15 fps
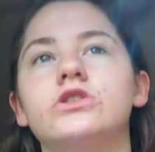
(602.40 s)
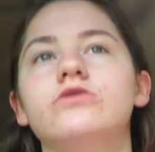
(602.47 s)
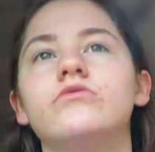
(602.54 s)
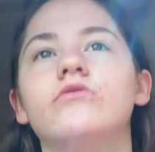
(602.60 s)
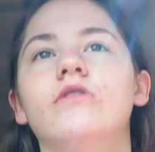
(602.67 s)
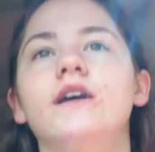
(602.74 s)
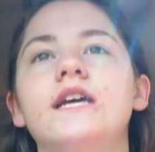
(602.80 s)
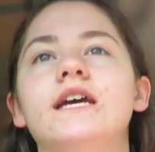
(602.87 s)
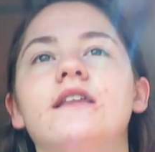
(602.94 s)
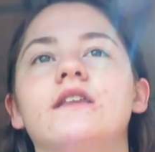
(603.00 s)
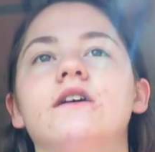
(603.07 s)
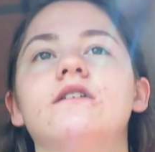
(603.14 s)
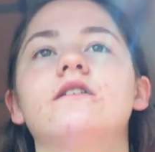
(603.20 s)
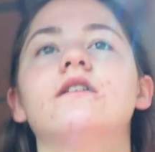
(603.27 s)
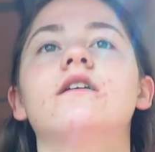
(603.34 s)
do great in
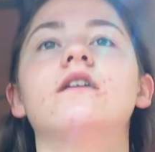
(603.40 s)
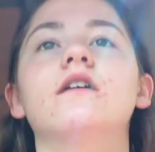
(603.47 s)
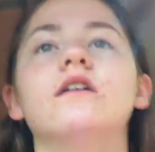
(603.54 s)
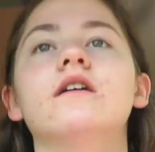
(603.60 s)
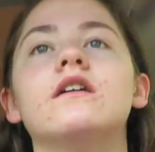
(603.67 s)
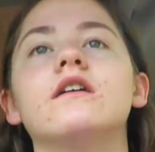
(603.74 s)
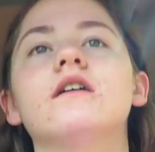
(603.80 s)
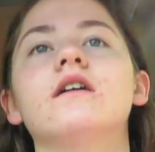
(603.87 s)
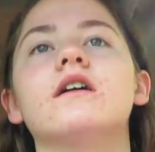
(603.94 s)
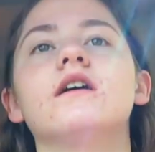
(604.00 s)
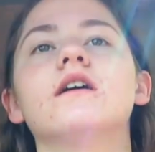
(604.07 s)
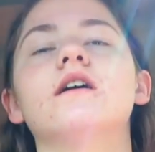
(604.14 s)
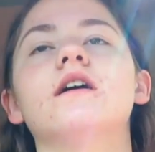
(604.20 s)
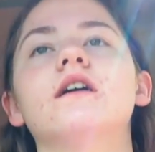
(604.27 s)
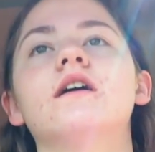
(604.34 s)
the
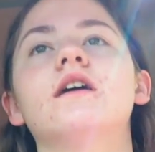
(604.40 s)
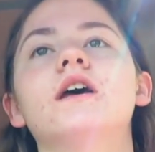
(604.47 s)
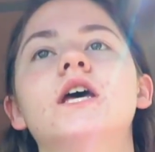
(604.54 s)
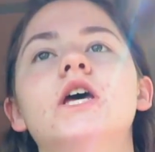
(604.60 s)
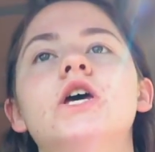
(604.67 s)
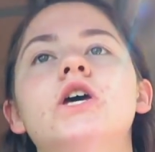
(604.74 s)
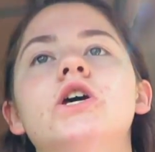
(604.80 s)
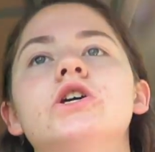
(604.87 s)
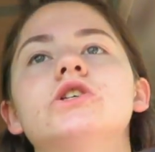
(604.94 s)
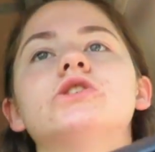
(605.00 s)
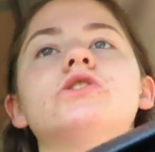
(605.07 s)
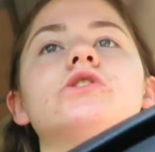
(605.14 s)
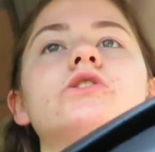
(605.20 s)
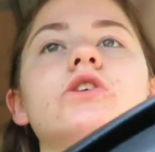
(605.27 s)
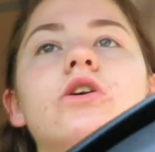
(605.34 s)
car.
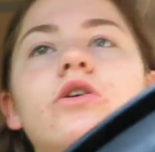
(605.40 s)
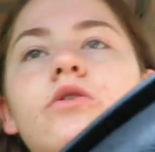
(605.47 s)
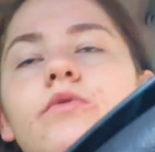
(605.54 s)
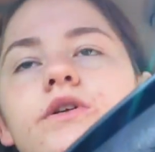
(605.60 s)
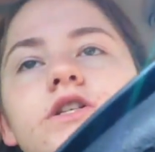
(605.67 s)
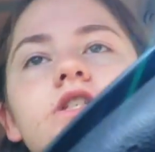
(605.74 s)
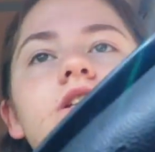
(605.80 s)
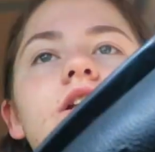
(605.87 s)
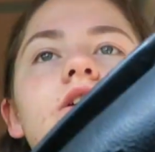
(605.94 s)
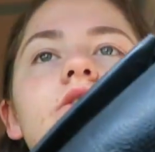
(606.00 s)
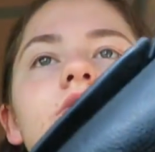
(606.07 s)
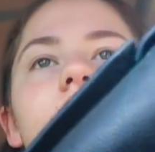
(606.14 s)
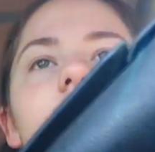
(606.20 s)
So we're just gonna go